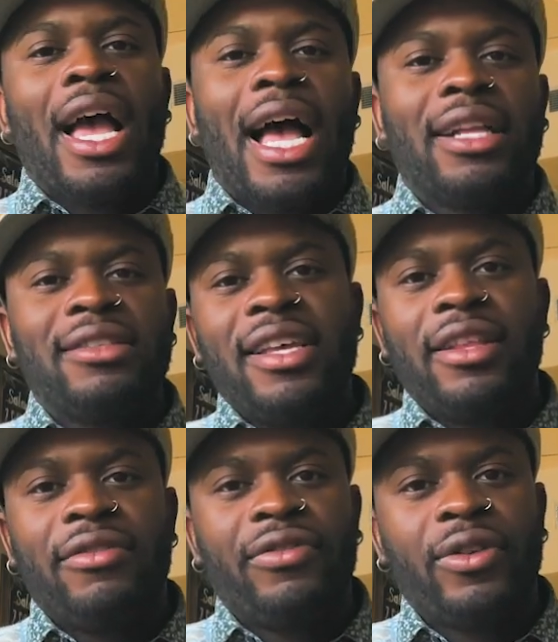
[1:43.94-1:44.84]
I'd say
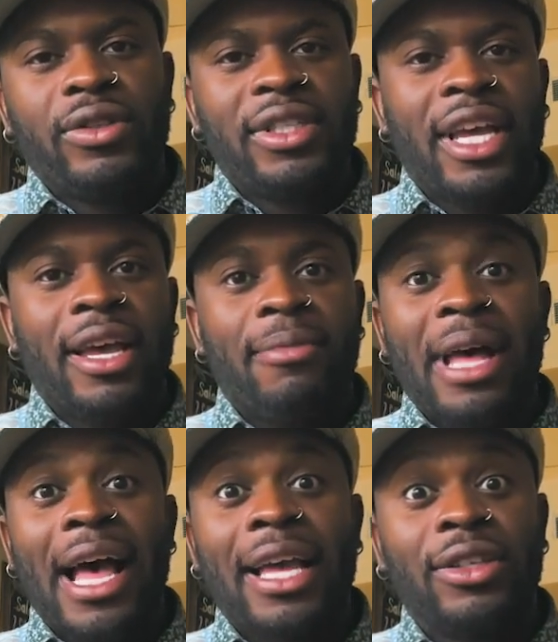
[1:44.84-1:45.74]
the first time
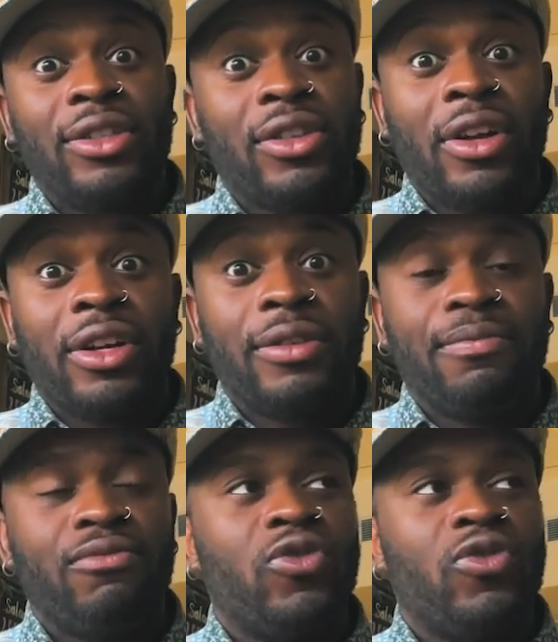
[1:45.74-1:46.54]
I started